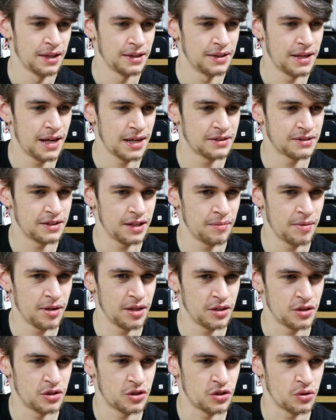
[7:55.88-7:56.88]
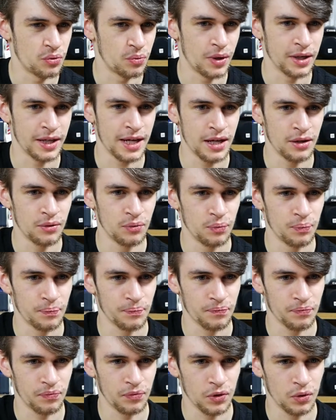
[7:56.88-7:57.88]
Next image, again,
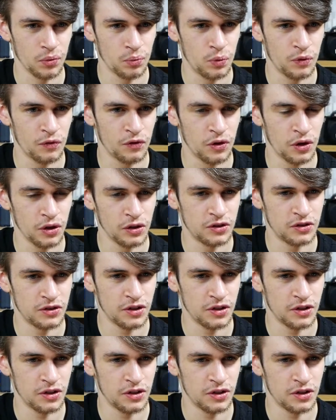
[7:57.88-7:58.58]
we've got